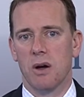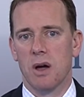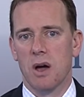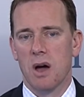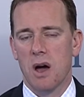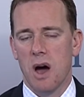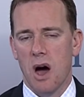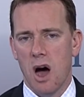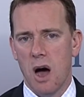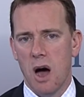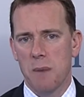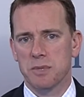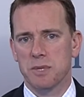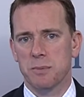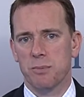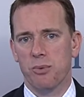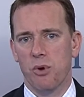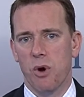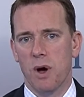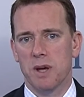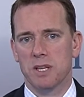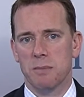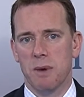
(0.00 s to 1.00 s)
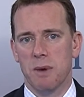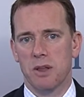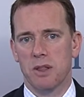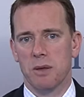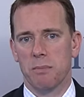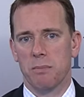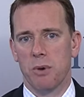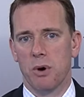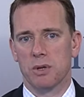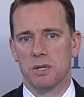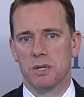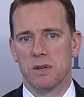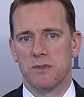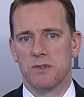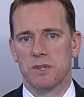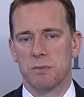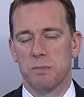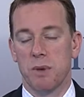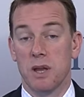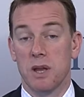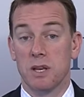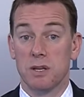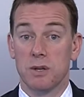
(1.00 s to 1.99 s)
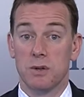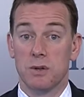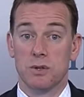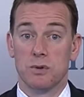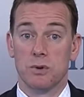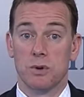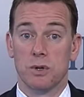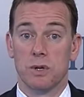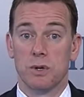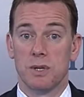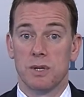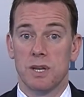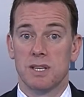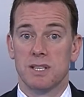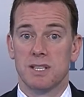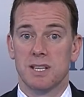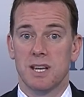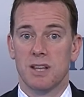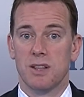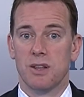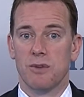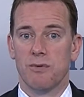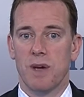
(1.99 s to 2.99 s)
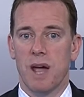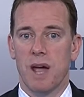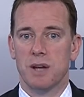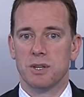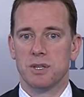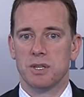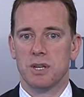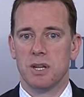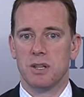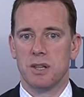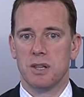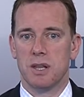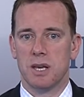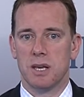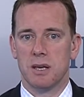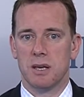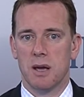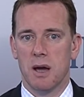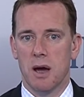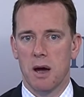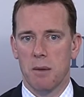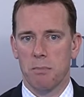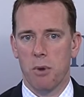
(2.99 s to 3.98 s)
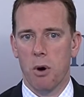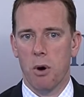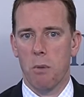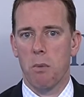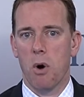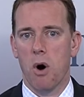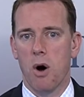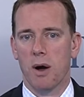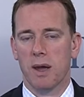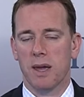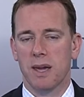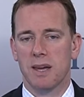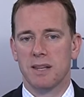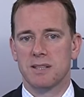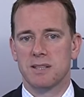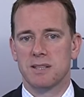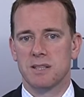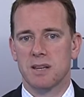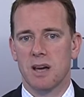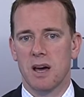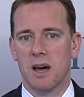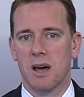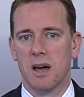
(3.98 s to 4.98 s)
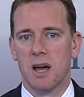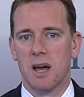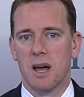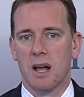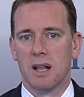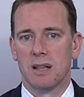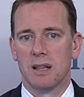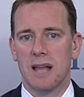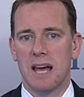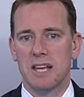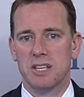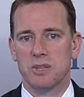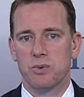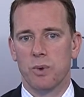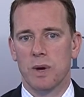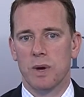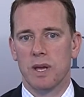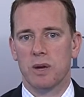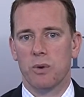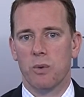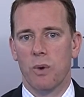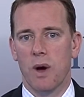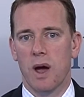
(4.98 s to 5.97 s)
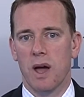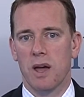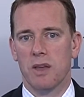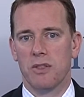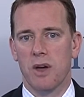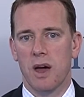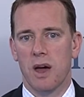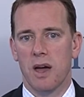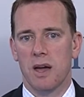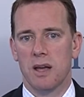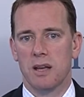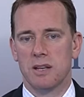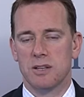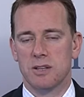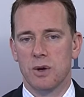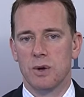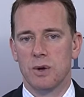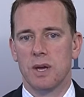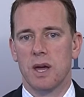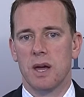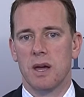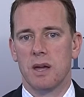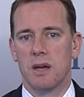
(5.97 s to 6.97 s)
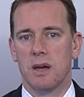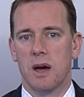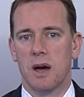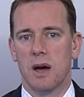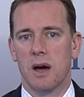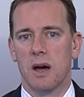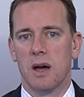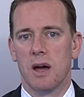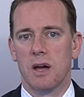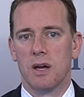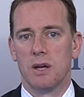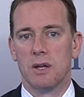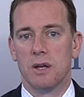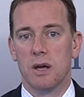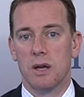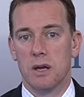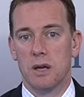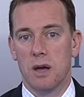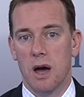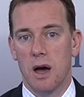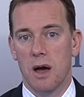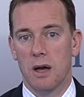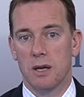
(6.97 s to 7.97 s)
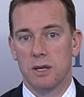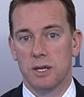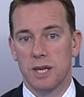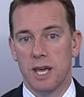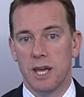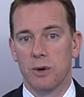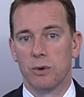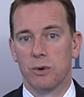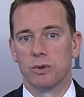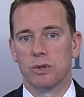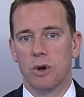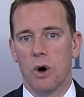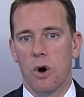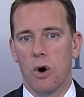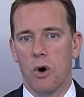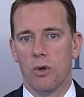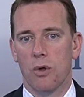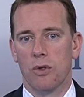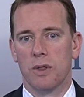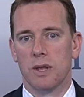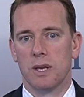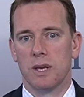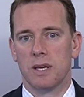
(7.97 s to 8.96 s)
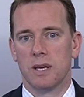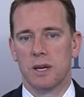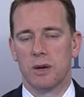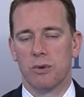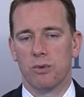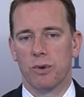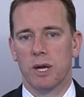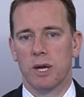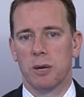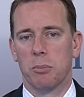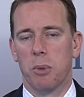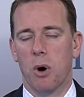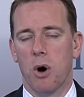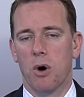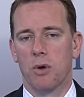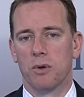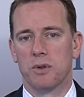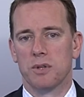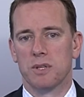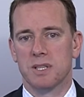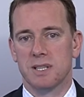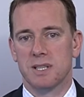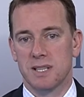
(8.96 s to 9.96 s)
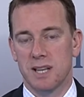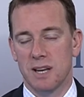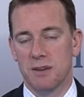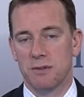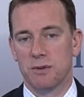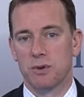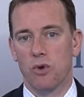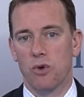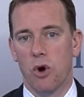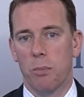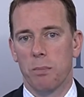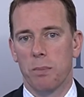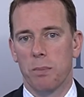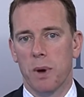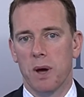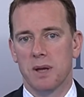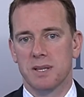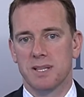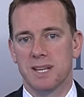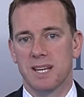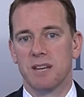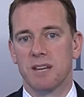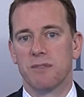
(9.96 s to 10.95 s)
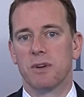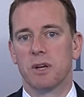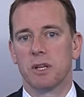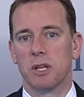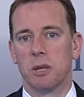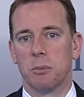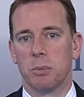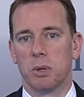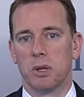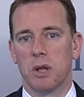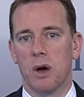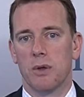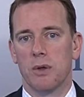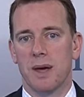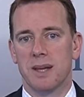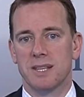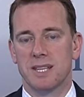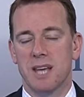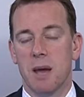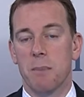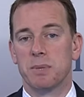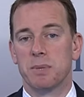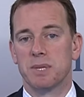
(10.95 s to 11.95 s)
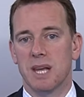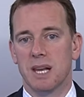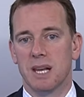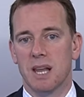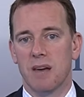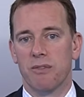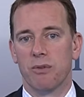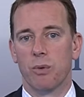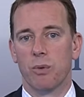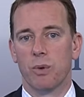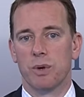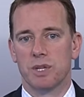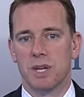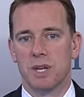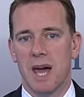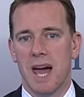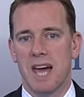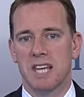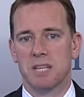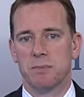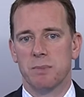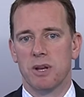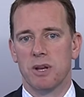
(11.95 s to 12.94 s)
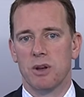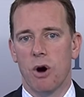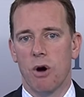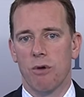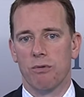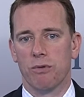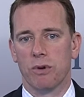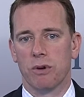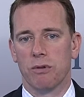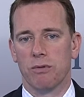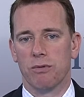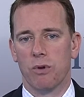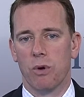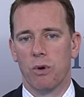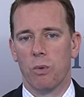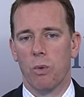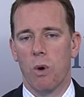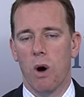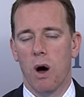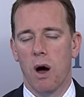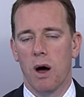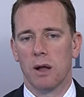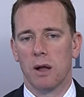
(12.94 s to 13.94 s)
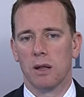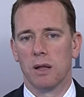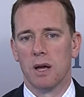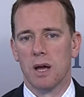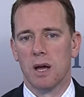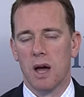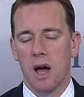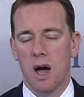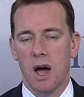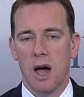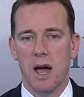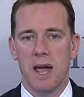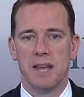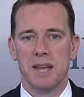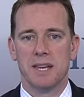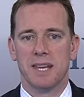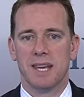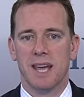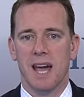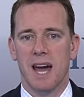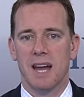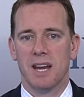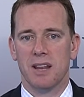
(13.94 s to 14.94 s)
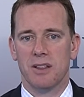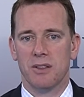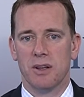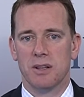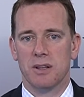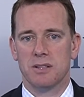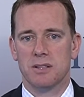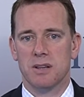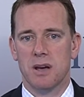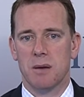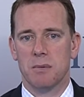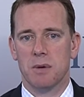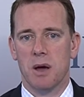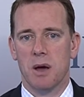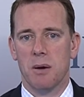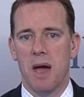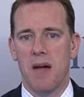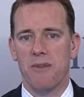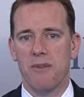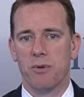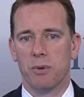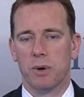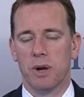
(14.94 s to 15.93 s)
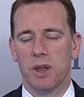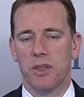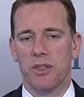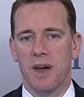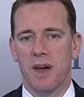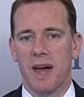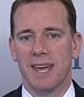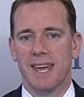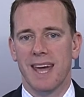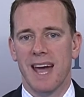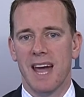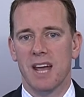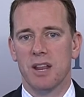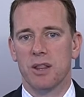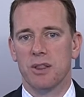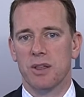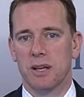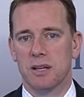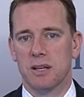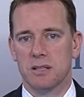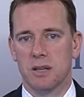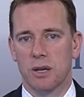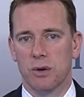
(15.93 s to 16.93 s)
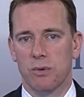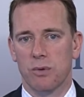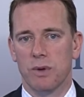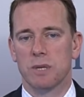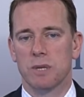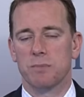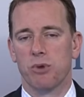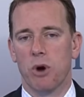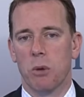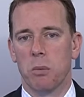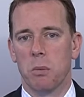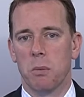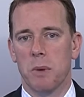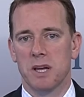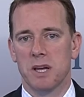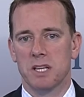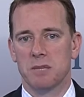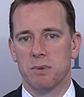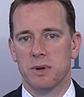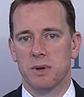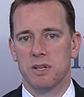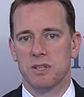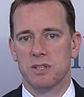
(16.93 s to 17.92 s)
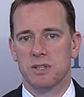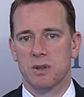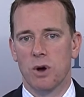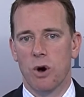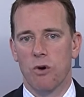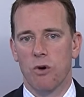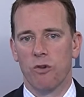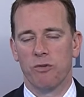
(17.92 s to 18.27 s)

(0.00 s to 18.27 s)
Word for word: I'm surprised about the positive spin. You saw, you did see the reaction in the uh, bond markets uh, last week, where the two-year uh, uh, yield on the Greek bonds did drop uh, significantly below that 10% level, which it has been hovering for a while, uh, indicating that um, you know everybody again thinks the Greece problem has been solved.